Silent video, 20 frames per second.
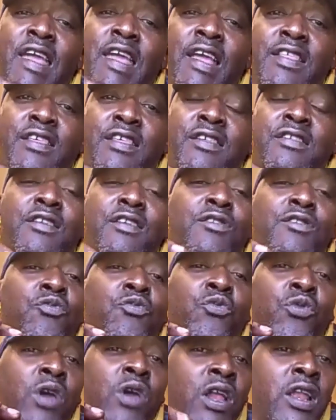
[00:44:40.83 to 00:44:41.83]
Texas has
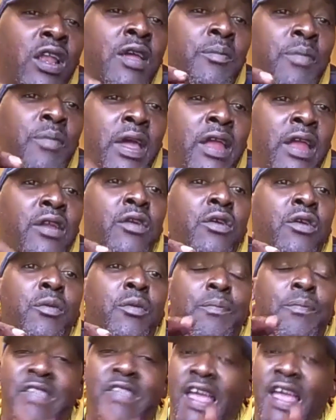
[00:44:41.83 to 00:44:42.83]
really
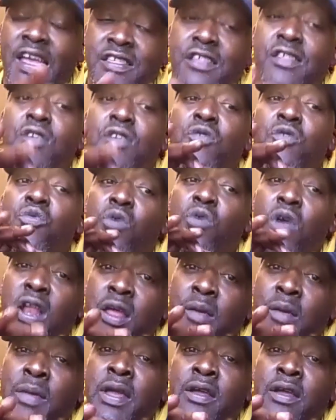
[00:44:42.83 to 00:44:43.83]

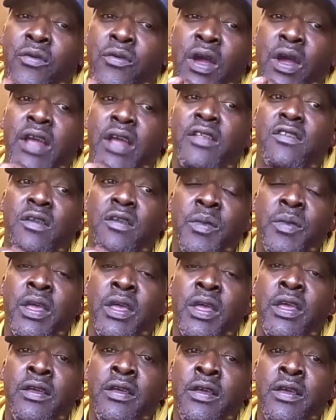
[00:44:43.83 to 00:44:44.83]
been great to
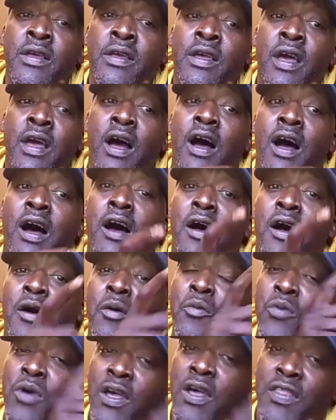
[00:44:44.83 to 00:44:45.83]
me.
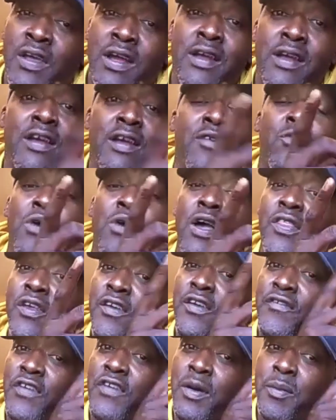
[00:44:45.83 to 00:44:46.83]

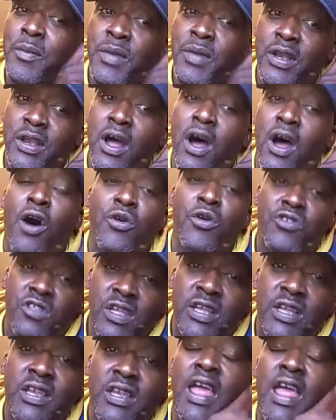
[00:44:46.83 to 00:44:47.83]
Whether if I'm in
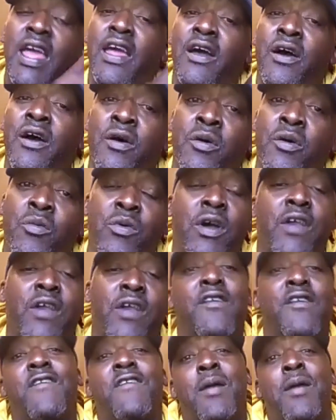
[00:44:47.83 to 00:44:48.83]
Austin now,
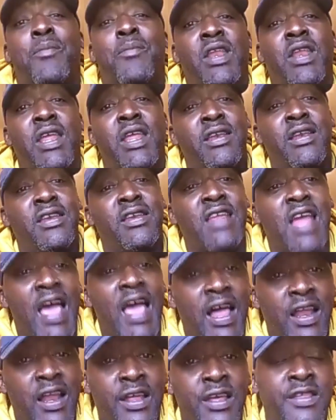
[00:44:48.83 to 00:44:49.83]
whether if I've been in
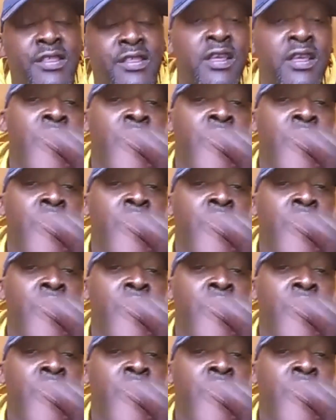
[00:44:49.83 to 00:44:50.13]
Dallas,